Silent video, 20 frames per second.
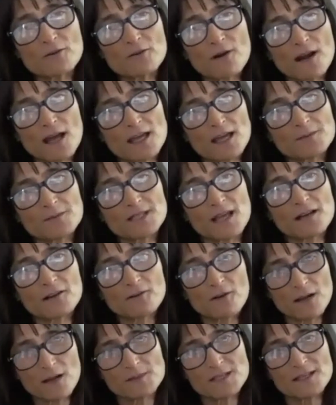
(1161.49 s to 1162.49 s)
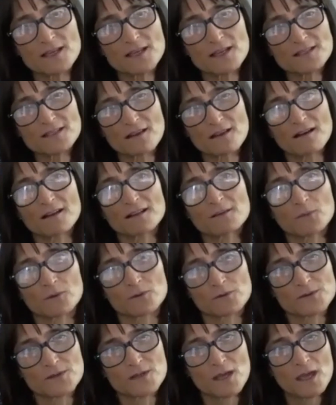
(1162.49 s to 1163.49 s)
crimes and crimes against
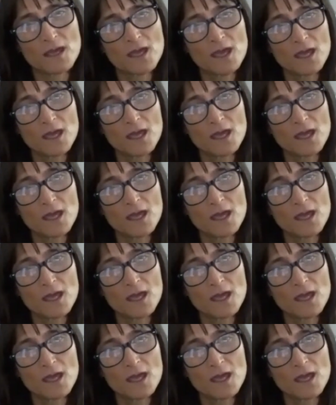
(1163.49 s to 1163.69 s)
animals.